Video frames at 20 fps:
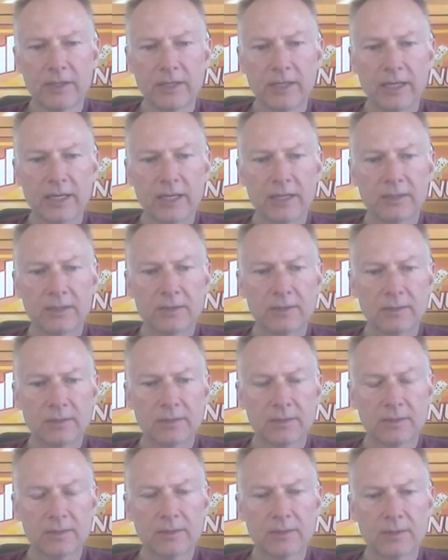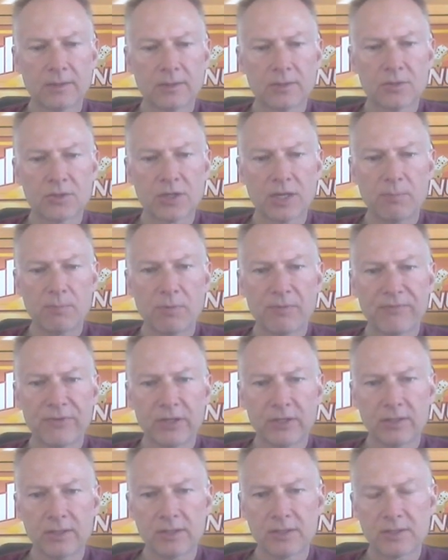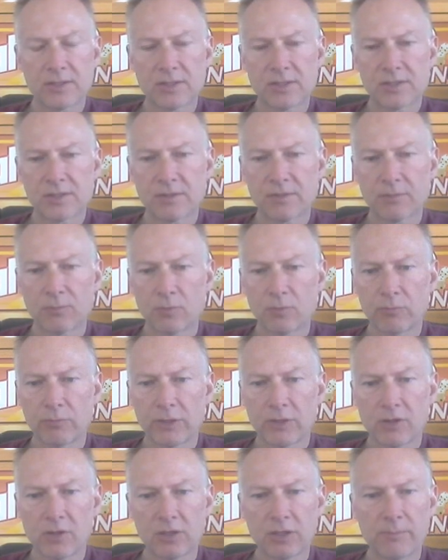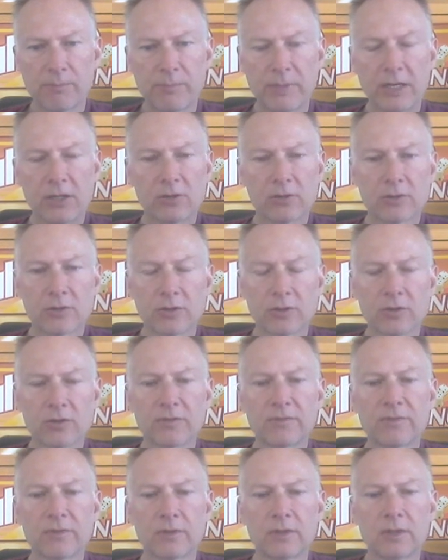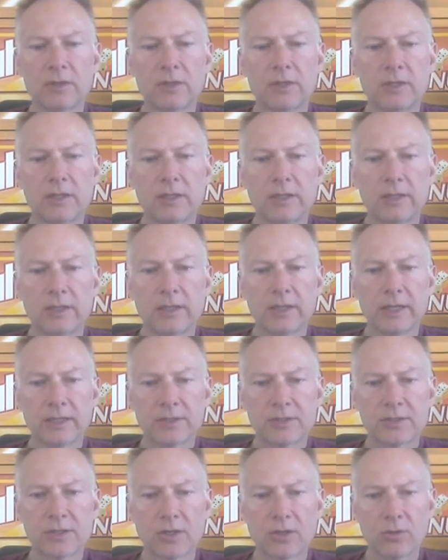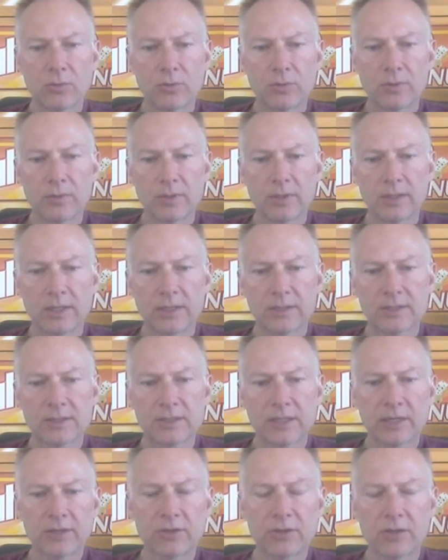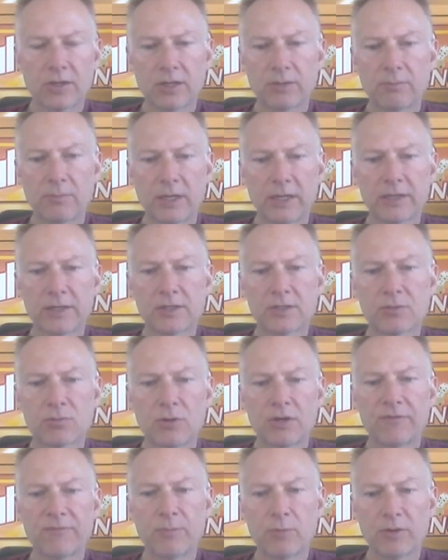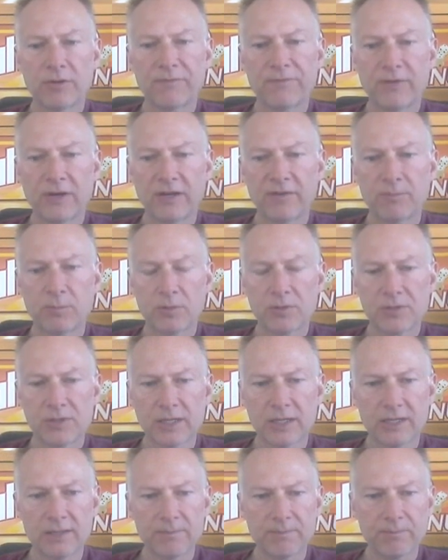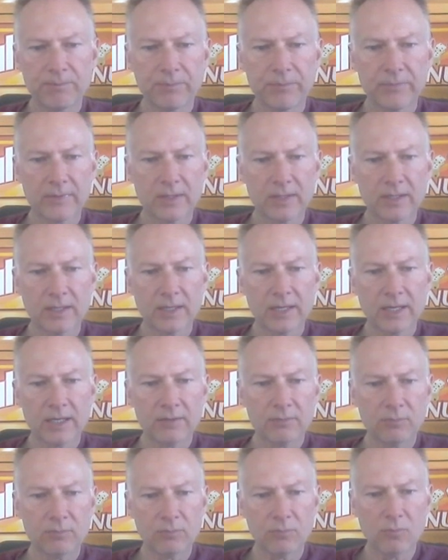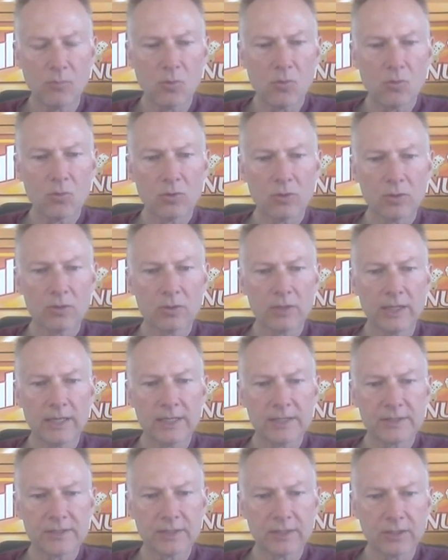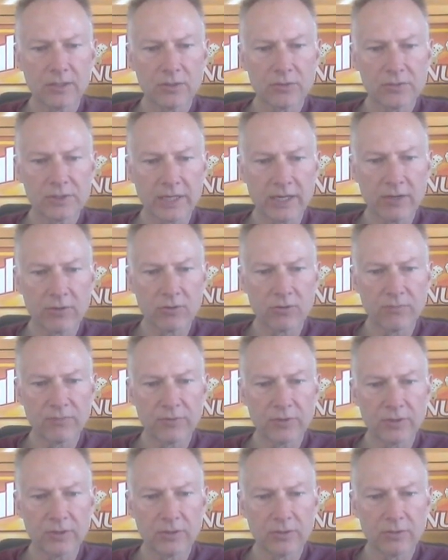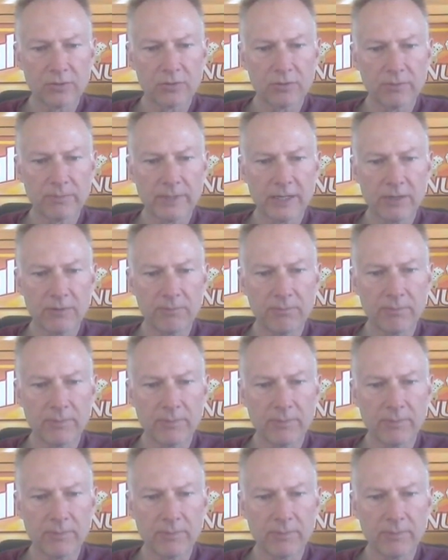And the shape of it is this, what we call a bell curve. And so it's centered on -12.5%, and more or less it goes out over here to about